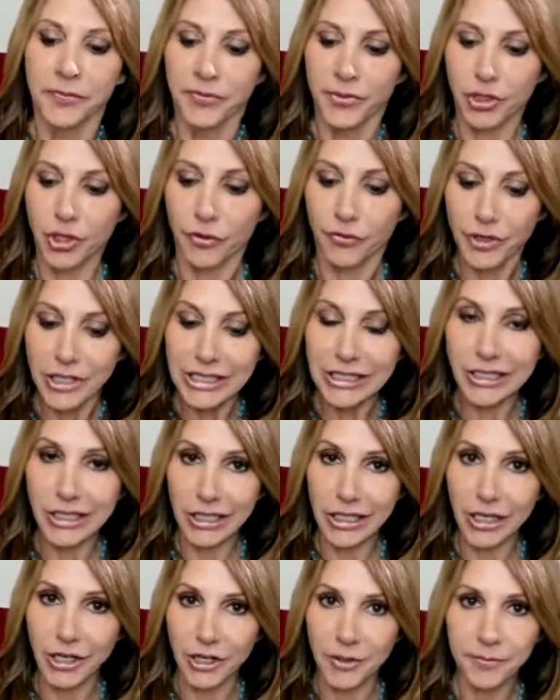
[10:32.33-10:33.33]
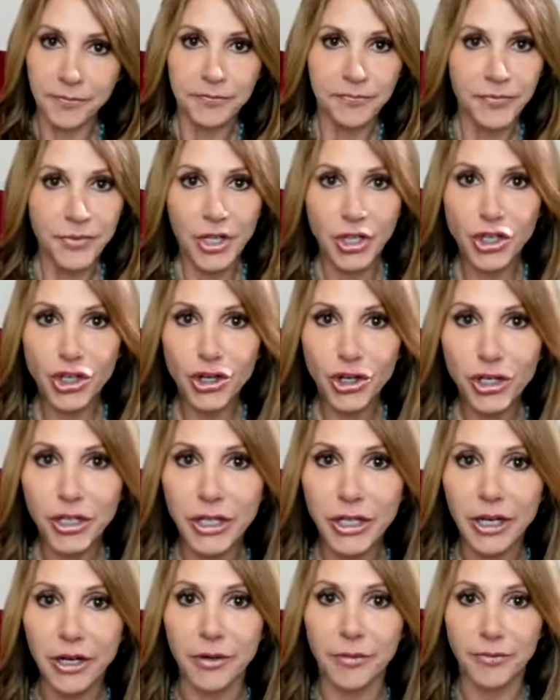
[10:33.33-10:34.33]
So if he's clear, then you're
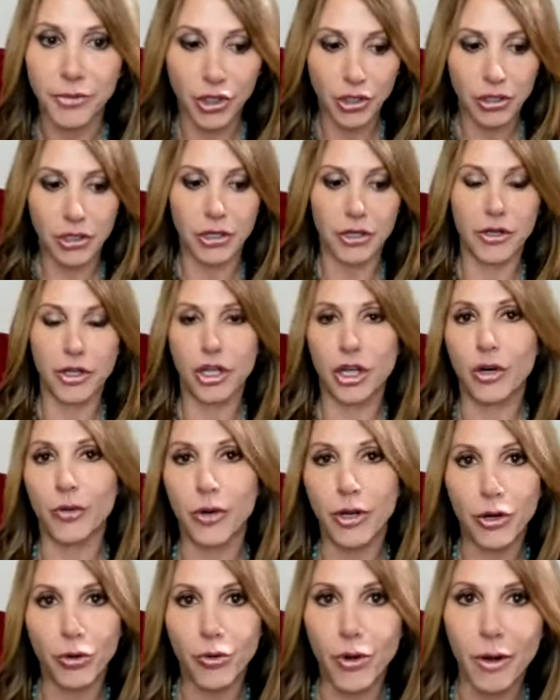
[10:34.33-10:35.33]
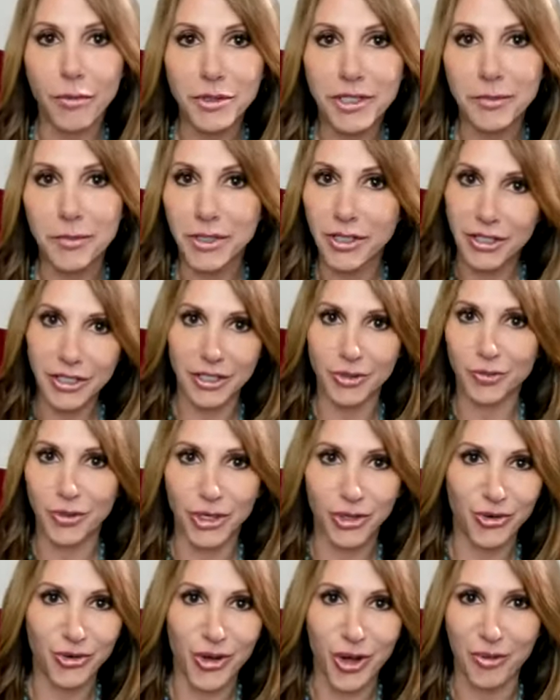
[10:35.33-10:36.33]
clear. You're clear that you don't want to go out with somebody who doesn't
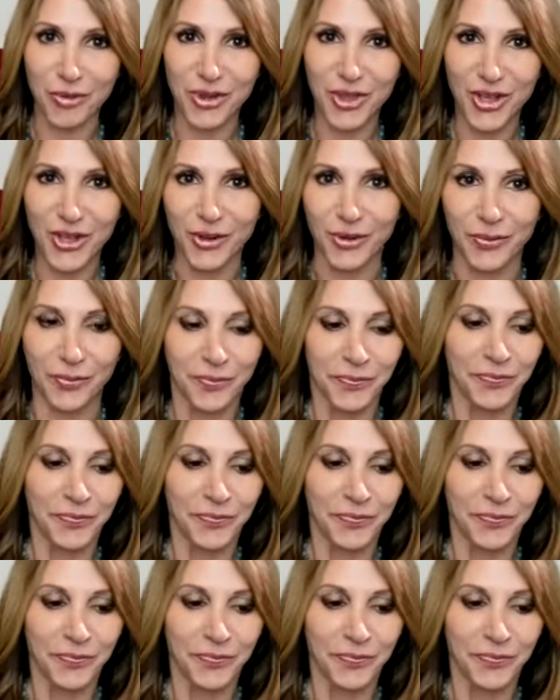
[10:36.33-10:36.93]
want to go out with you.